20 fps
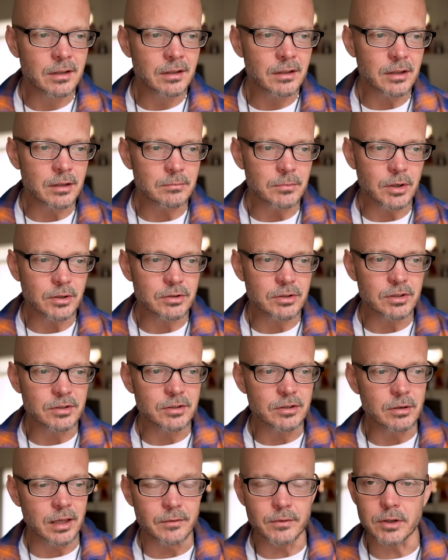the
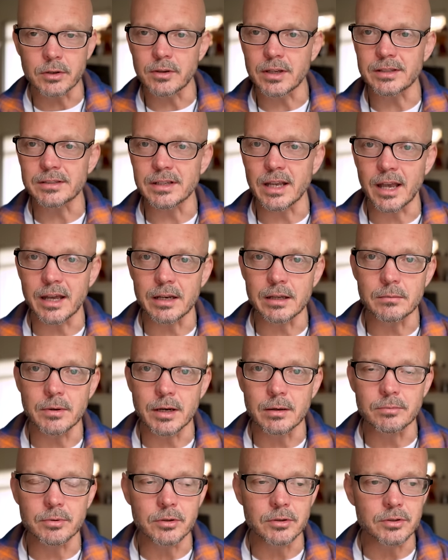emotions that are giving you anxiety
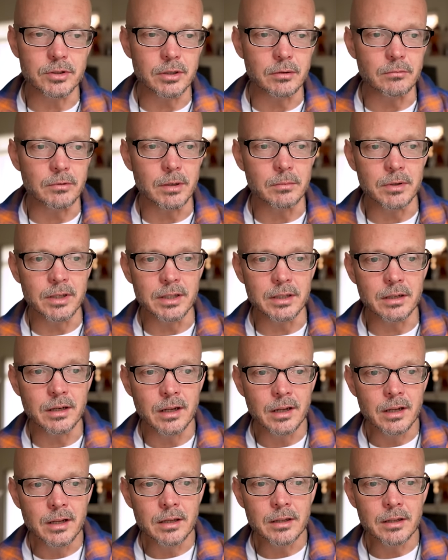about approaching women,